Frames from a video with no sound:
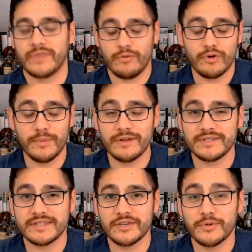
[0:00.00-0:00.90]
We're about to
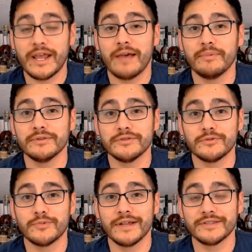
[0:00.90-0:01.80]
see what happens
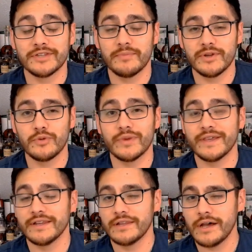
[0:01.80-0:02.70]
when somebody with
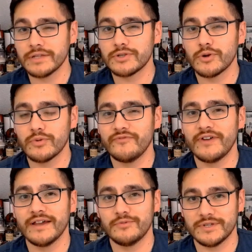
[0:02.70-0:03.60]
a not so
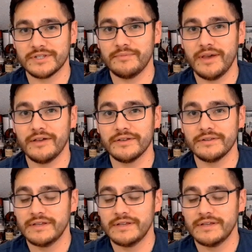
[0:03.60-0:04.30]
refined whiskey palate